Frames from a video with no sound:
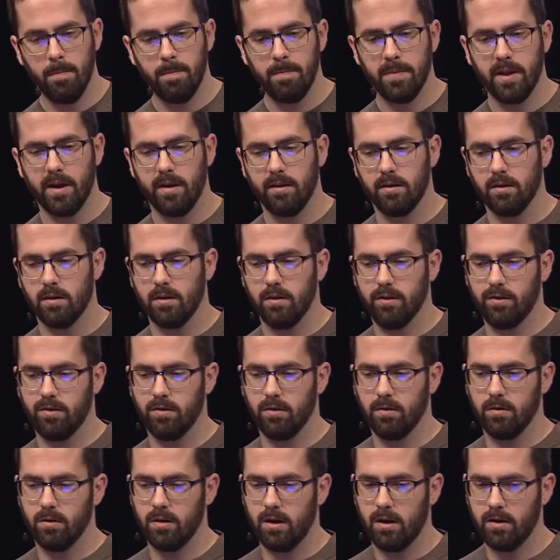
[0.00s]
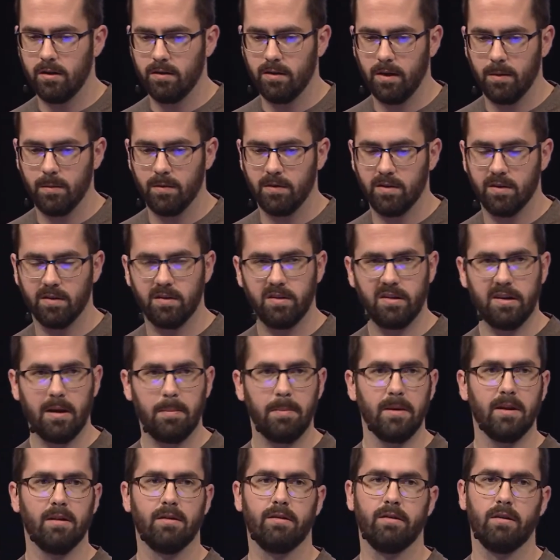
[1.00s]
And they're also a lot of times the
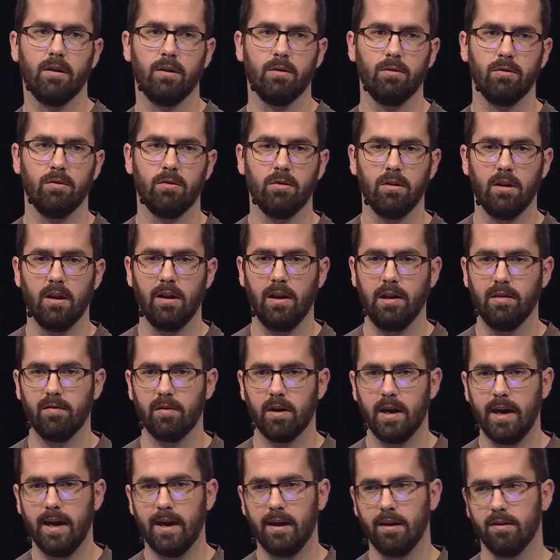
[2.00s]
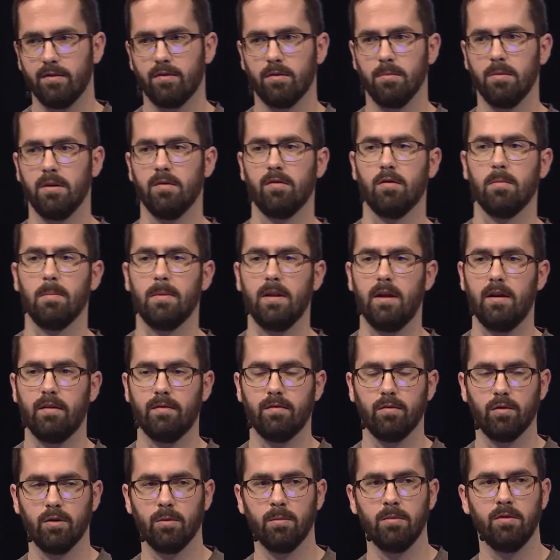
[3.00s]
stepping stone to deliver ads from different
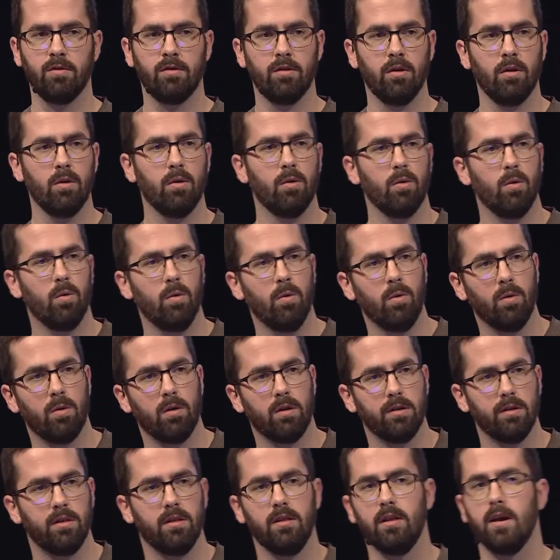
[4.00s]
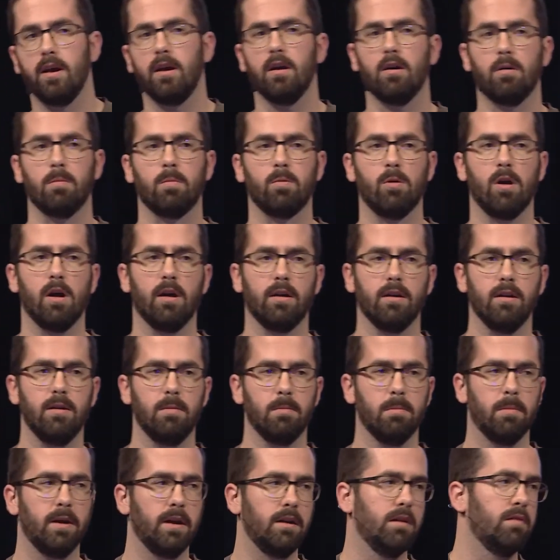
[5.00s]
platforms, or they are brought
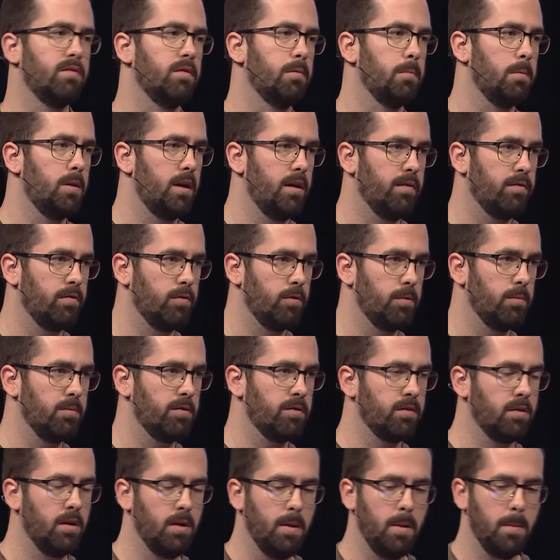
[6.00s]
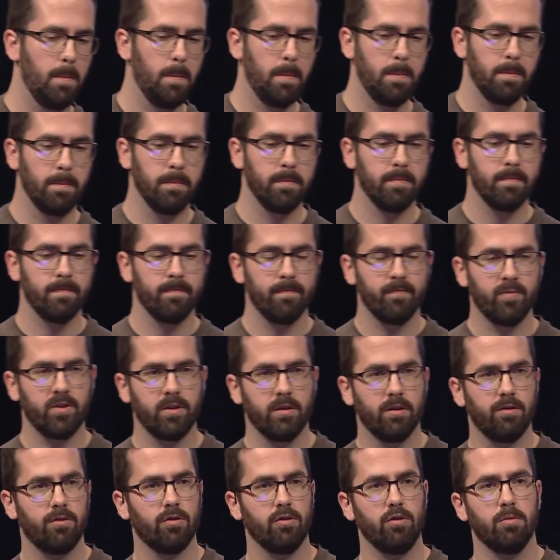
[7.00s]
in by different platforms.
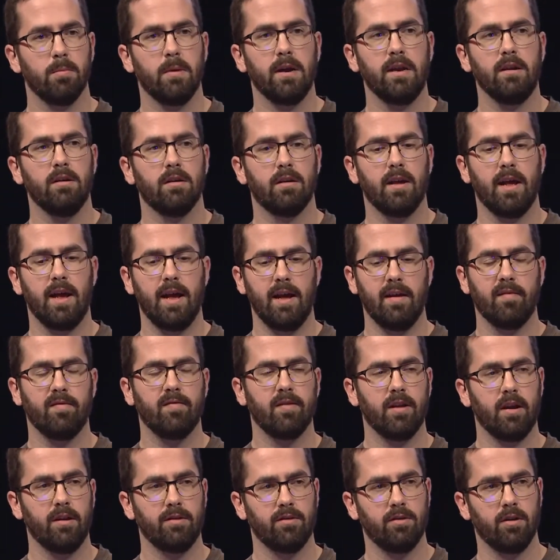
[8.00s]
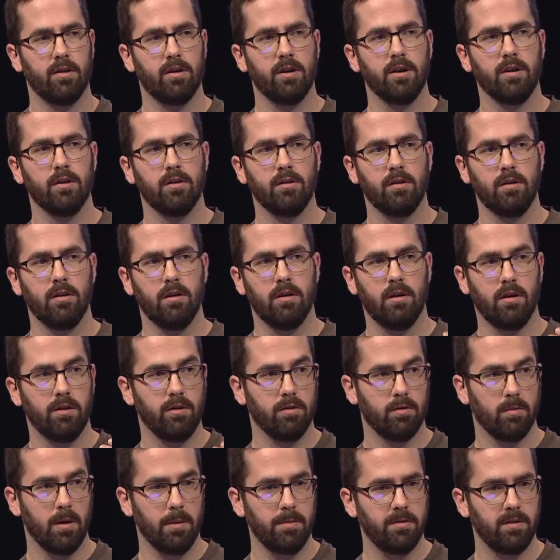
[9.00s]
So you might not have FlashTalking on
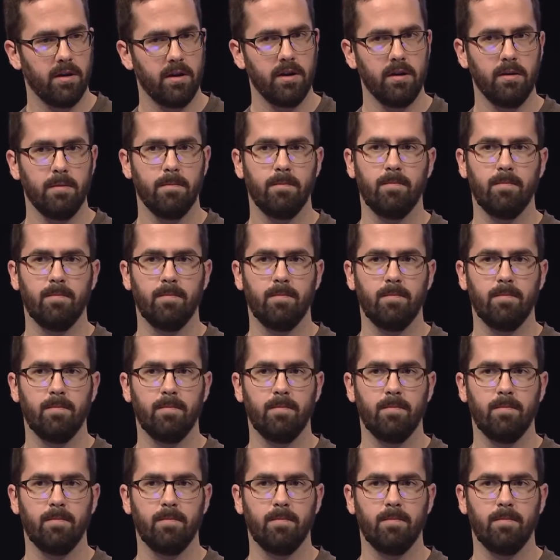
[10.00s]
your website.